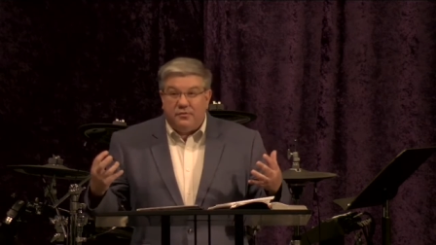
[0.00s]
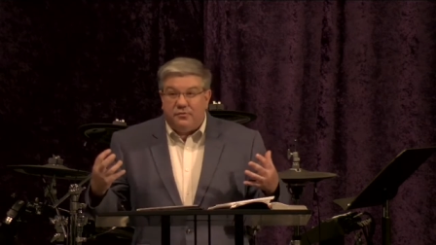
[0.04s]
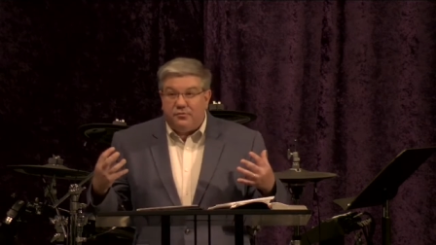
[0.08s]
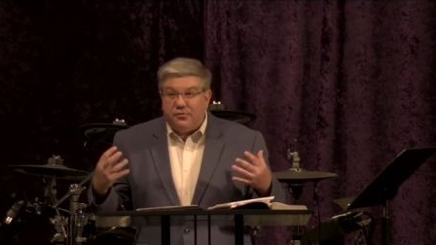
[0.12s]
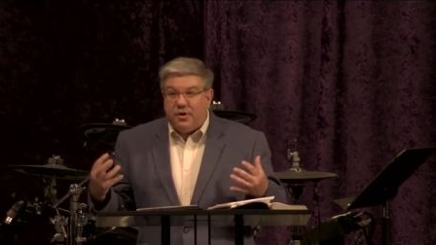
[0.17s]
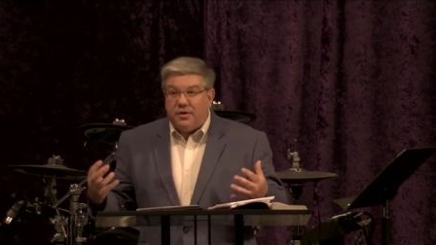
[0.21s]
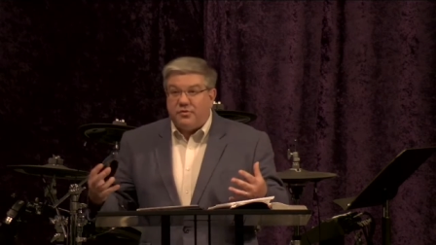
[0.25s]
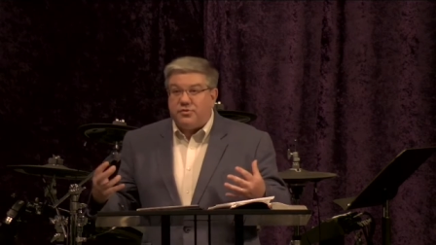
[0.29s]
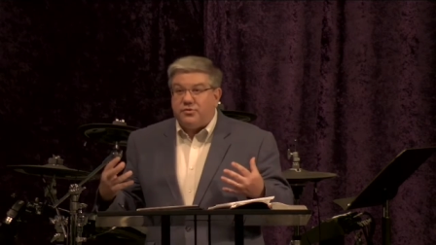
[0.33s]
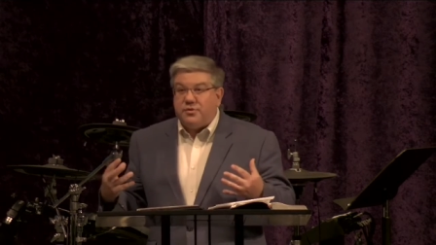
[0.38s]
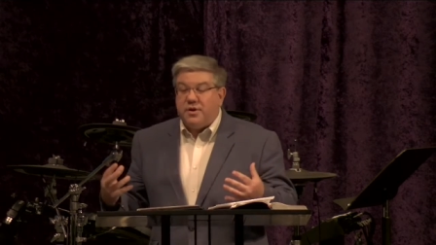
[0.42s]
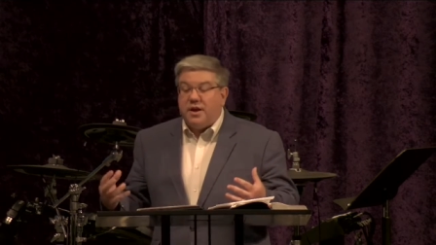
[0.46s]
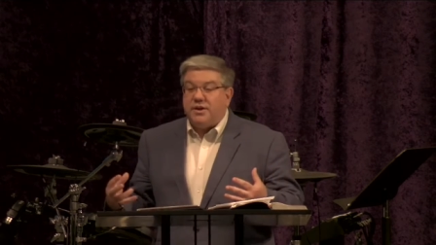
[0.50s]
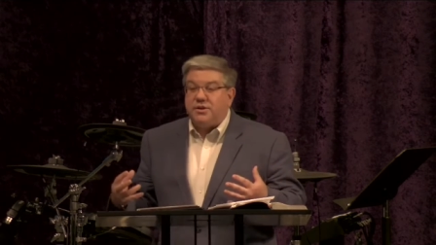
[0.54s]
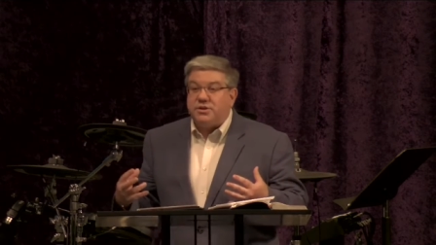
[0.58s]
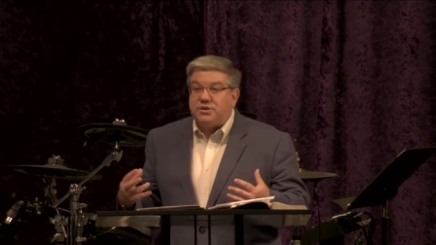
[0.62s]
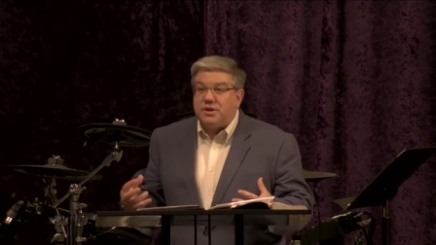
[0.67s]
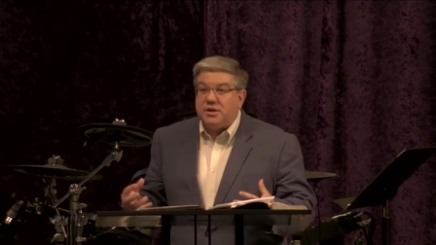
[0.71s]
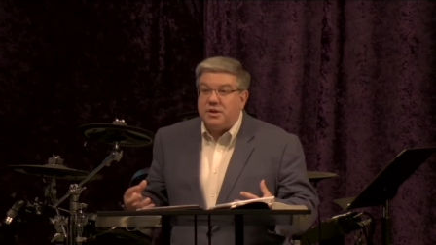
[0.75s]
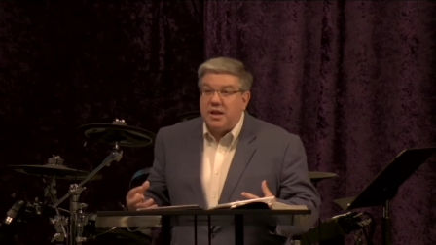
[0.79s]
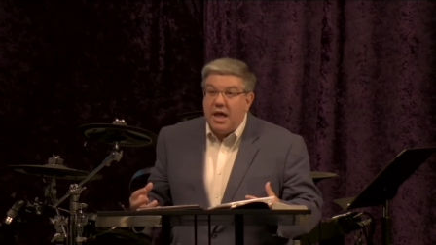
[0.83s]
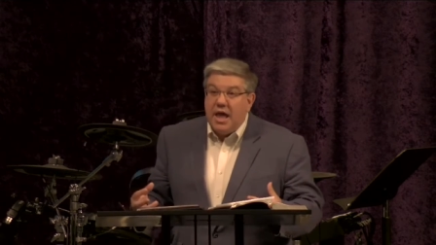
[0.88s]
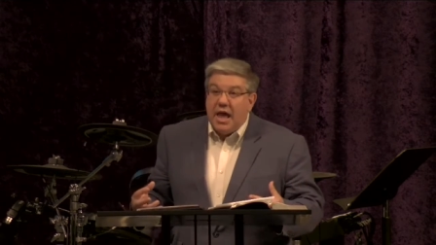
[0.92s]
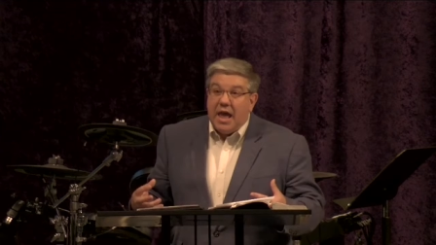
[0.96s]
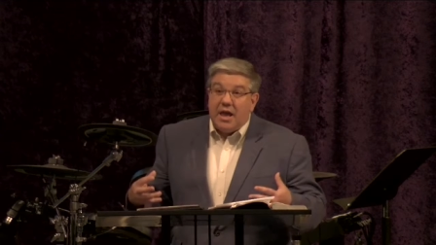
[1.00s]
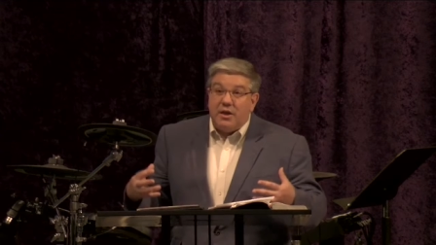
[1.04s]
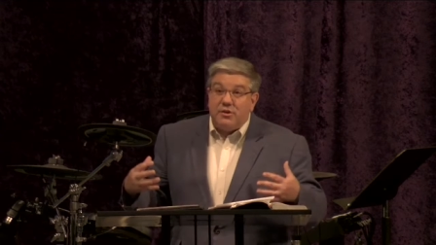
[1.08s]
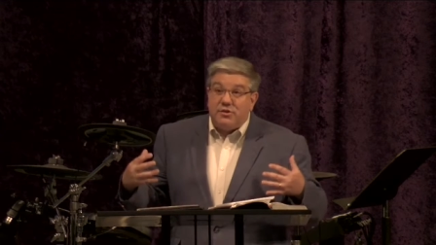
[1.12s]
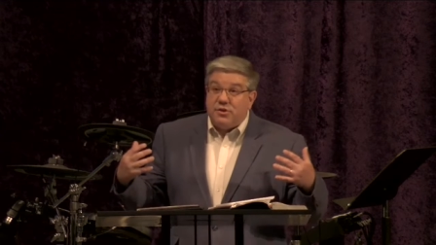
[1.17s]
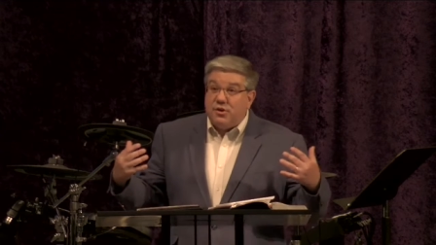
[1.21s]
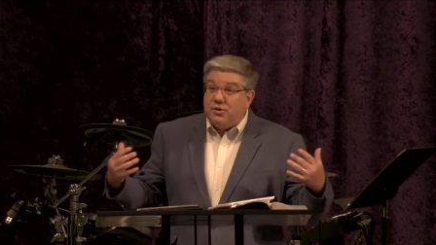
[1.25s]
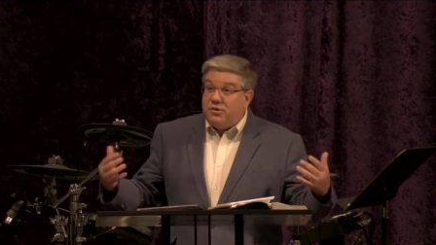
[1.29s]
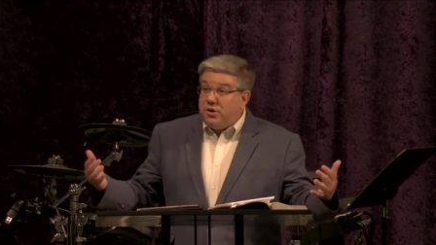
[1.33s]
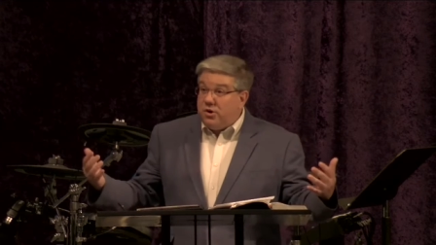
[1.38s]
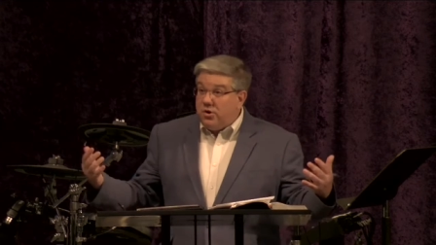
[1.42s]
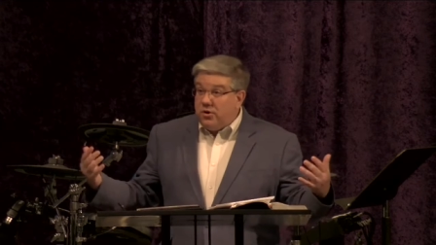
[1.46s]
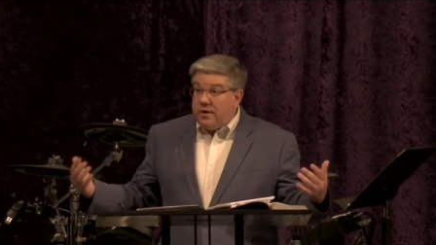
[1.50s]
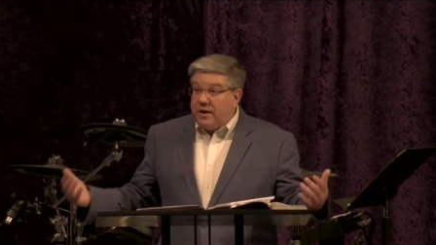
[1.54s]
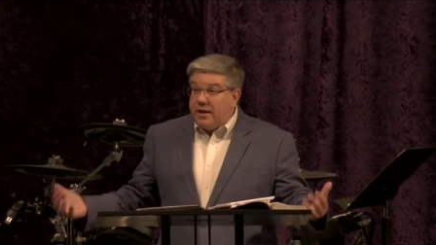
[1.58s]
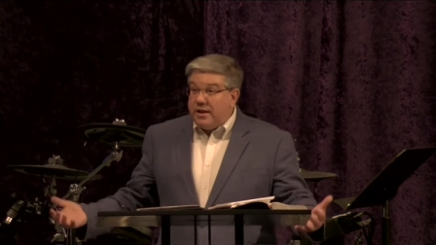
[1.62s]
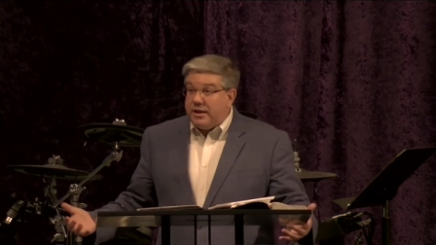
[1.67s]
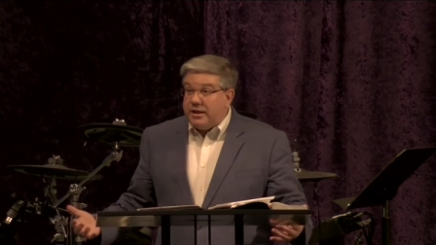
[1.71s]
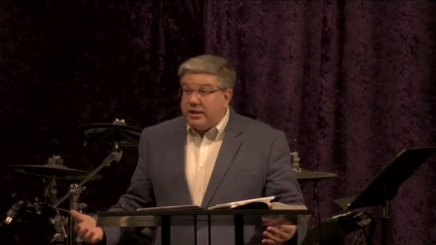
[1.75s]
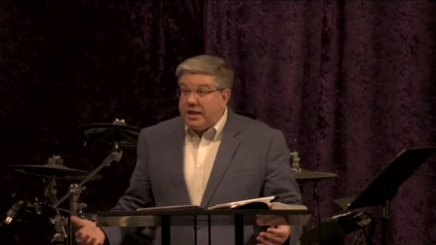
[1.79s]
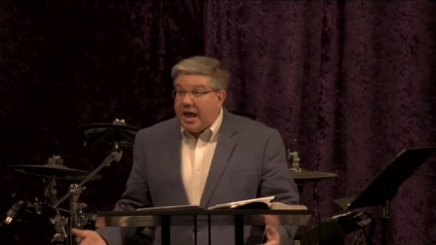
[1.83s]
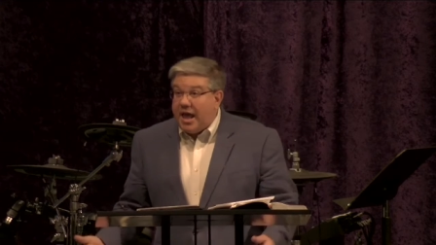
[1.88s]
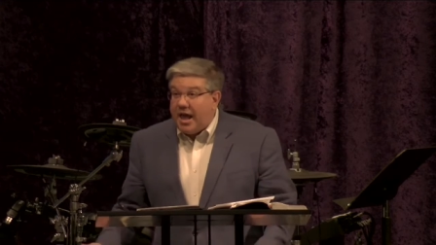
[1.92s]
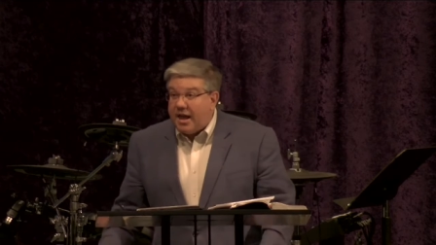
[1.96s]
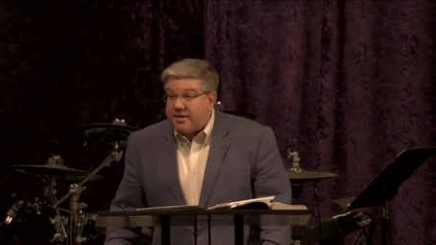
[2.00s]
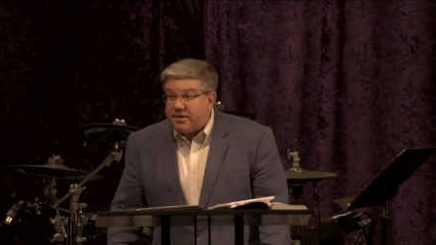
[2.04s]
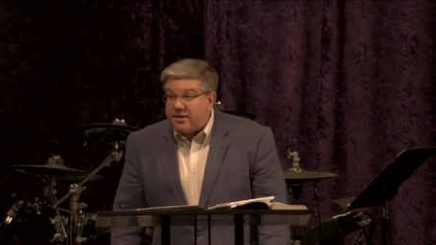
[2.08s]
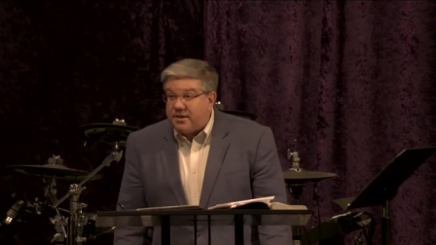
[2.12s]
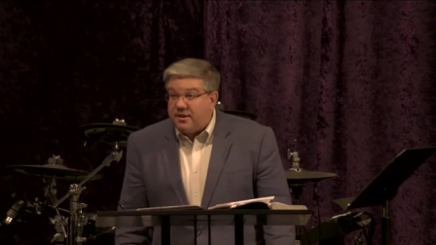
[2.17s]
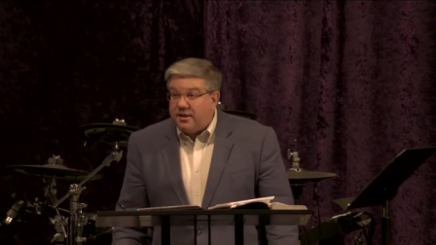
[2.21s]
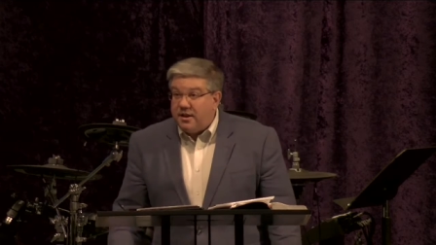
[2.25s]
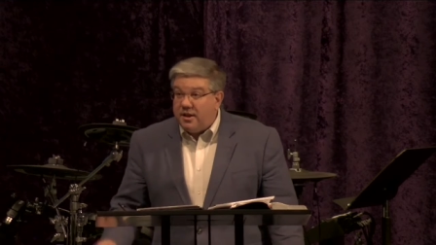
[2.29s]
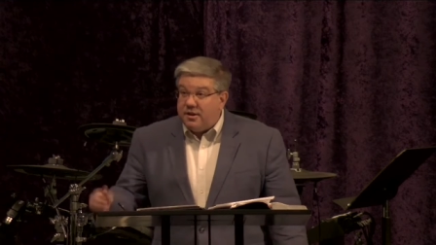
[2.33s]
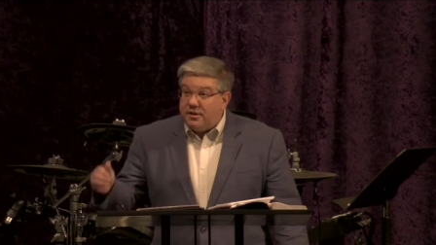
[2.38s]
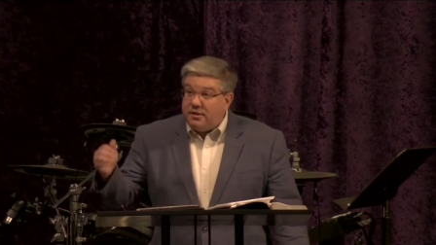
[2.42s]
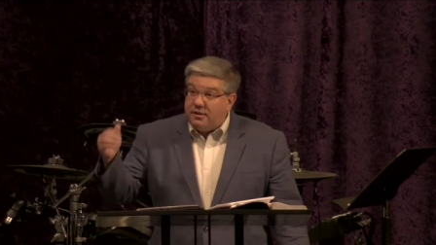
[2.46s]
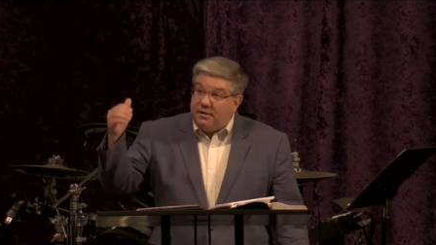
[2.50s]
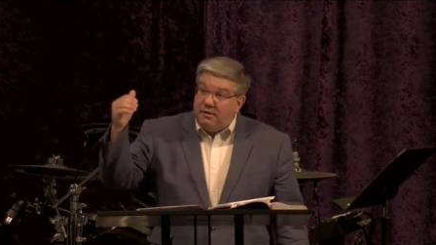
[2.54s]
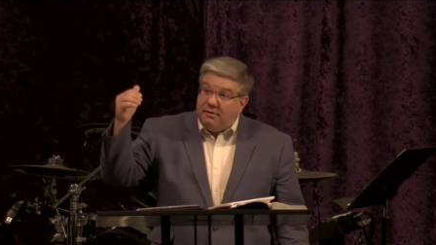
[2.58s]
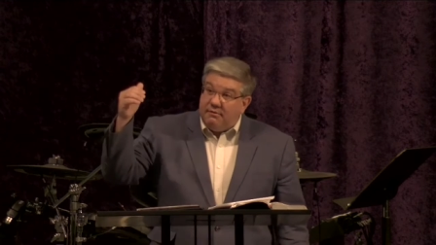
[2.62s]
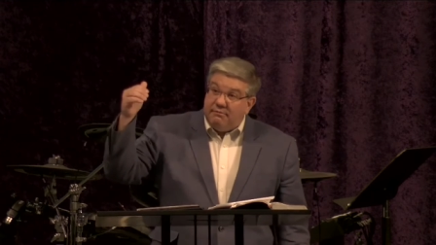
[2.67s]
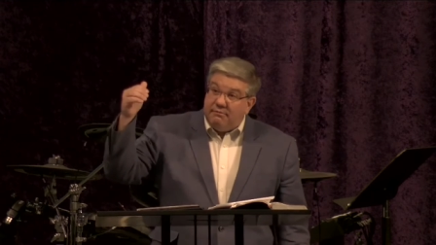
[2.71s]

the frustration, and so you're in an accident.